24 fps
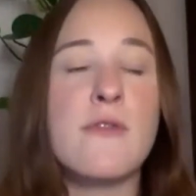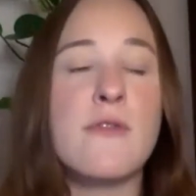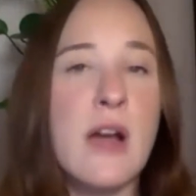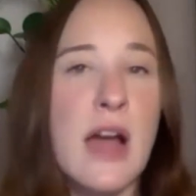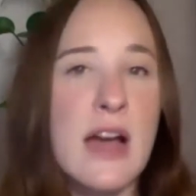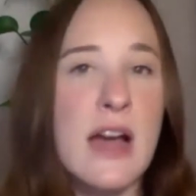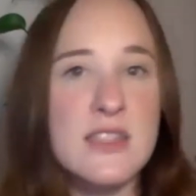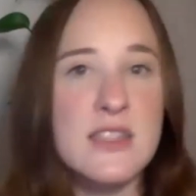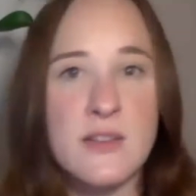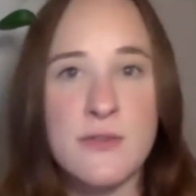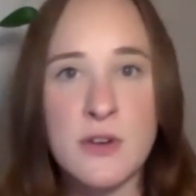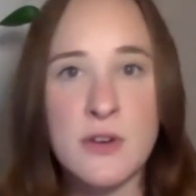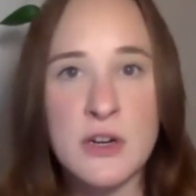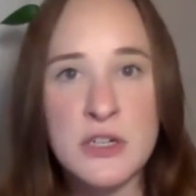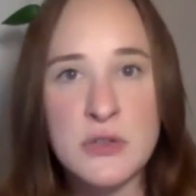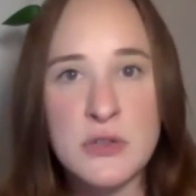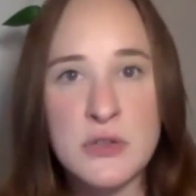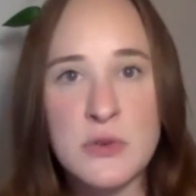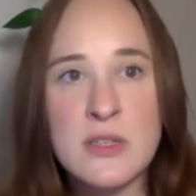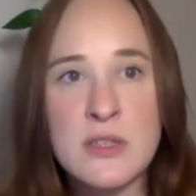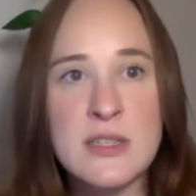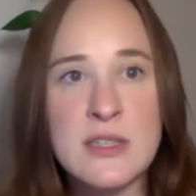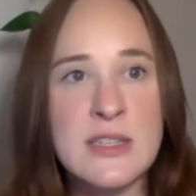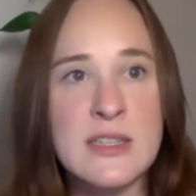As a
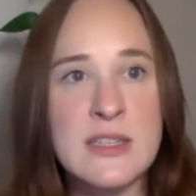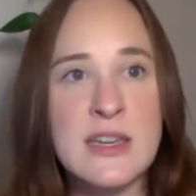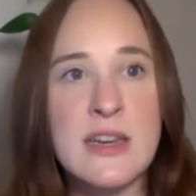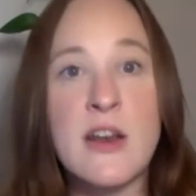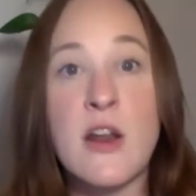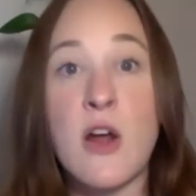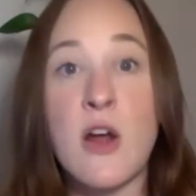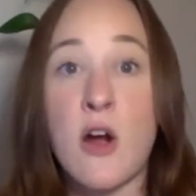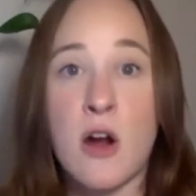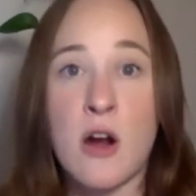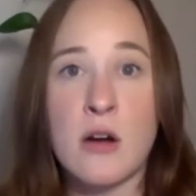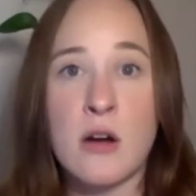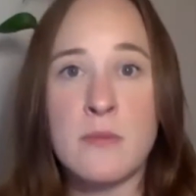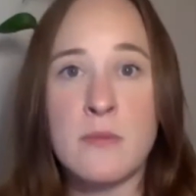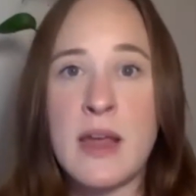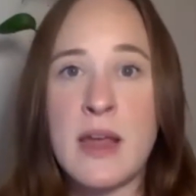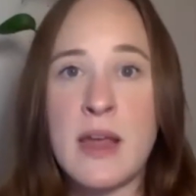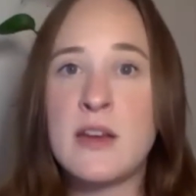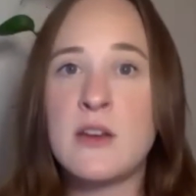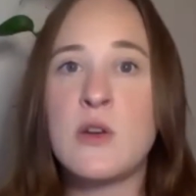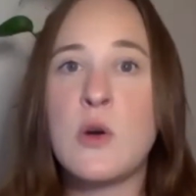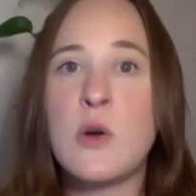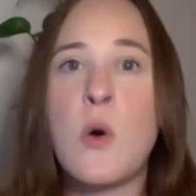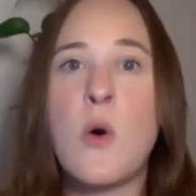virtual assistant, our
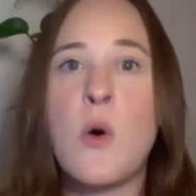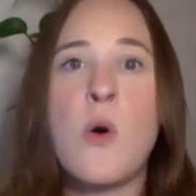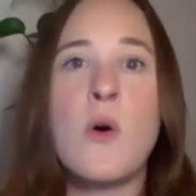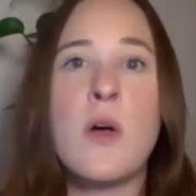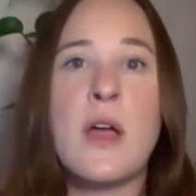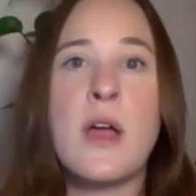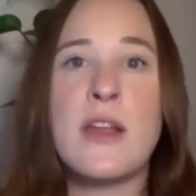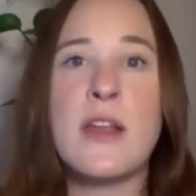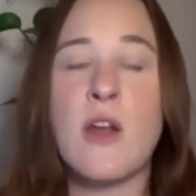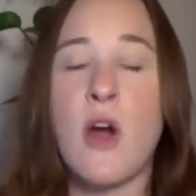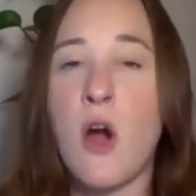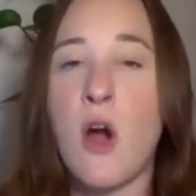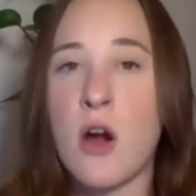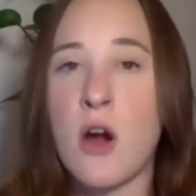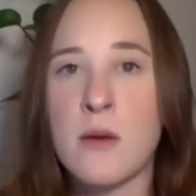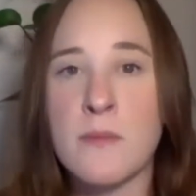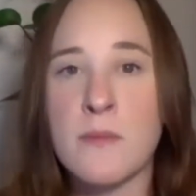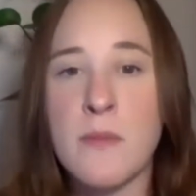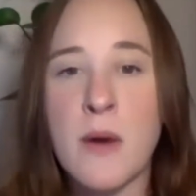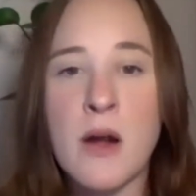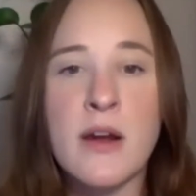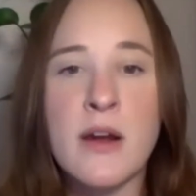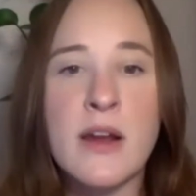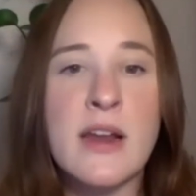main goal in our
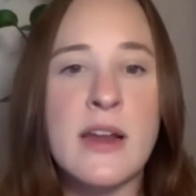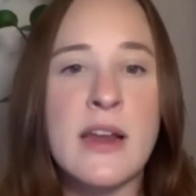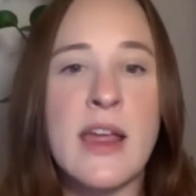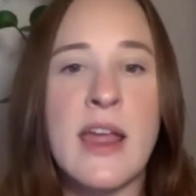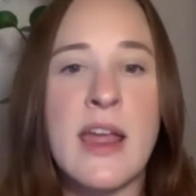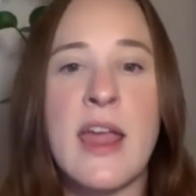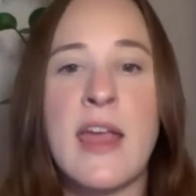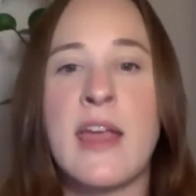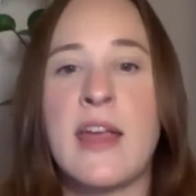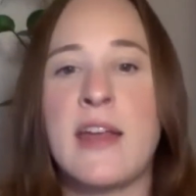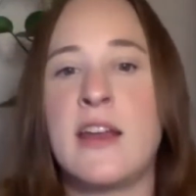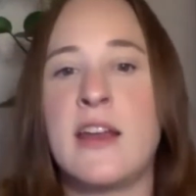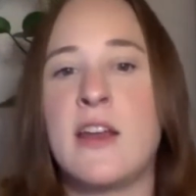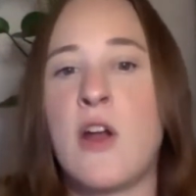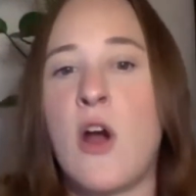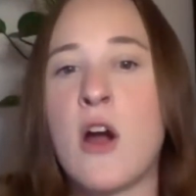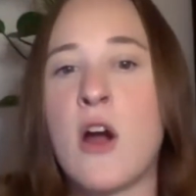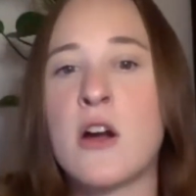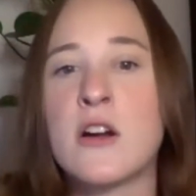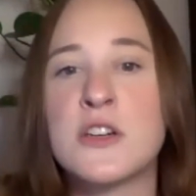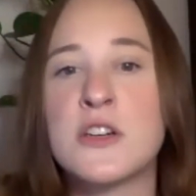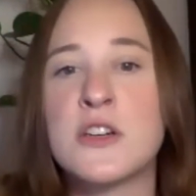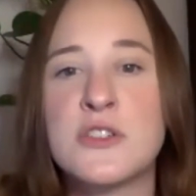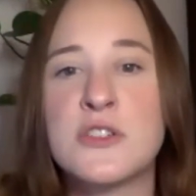marketing and in
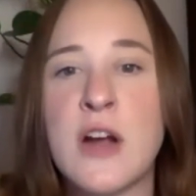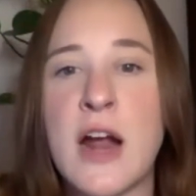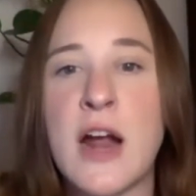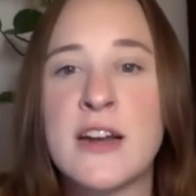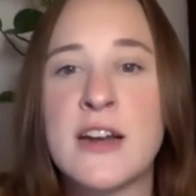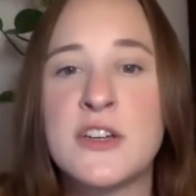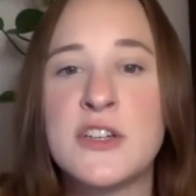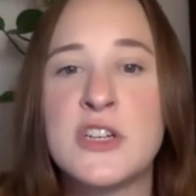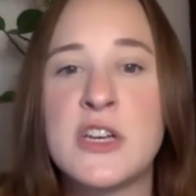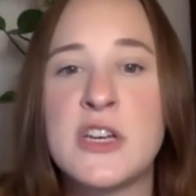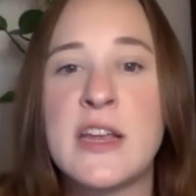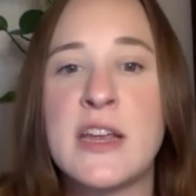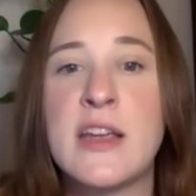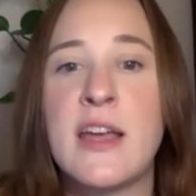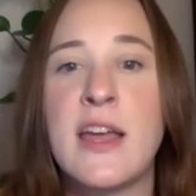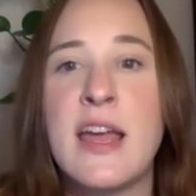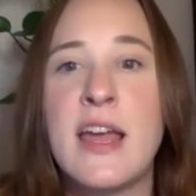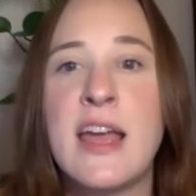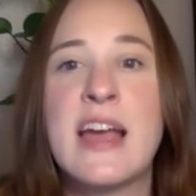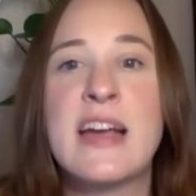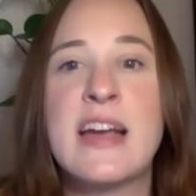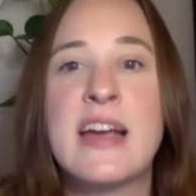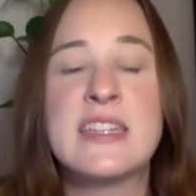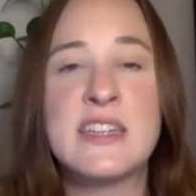our strategy
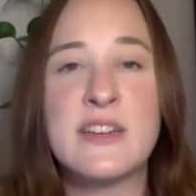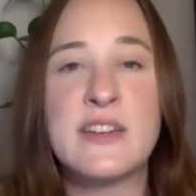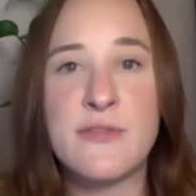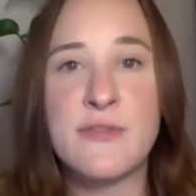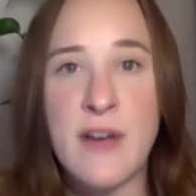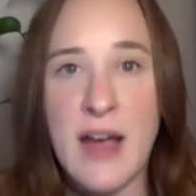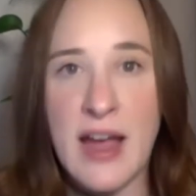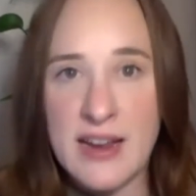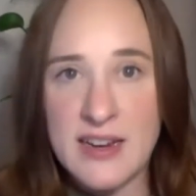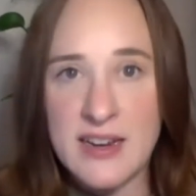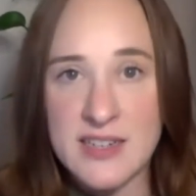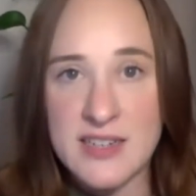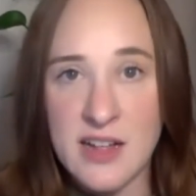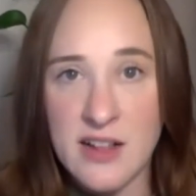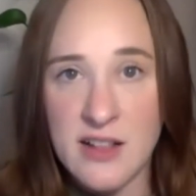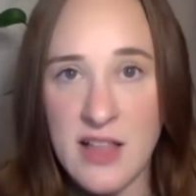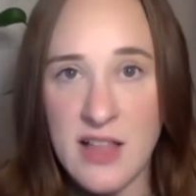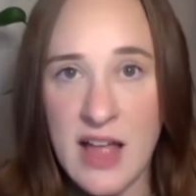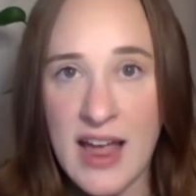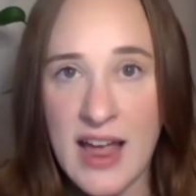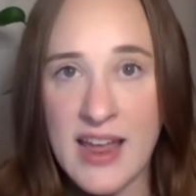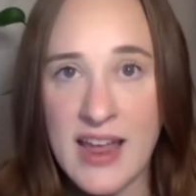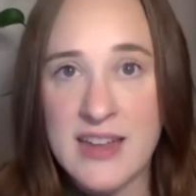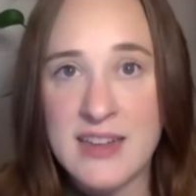is to find
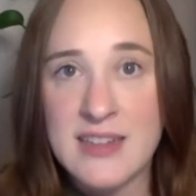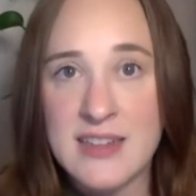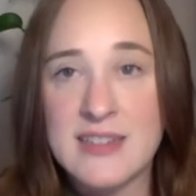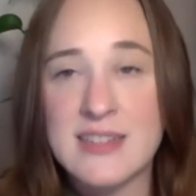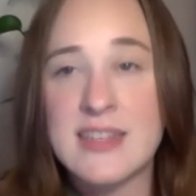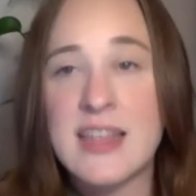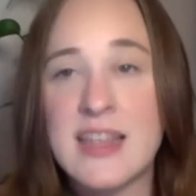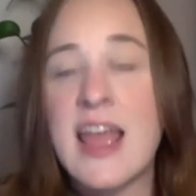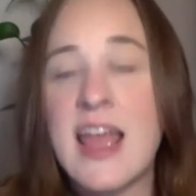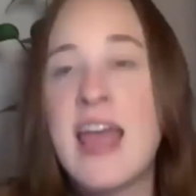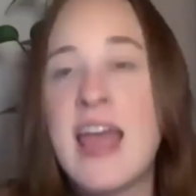clients.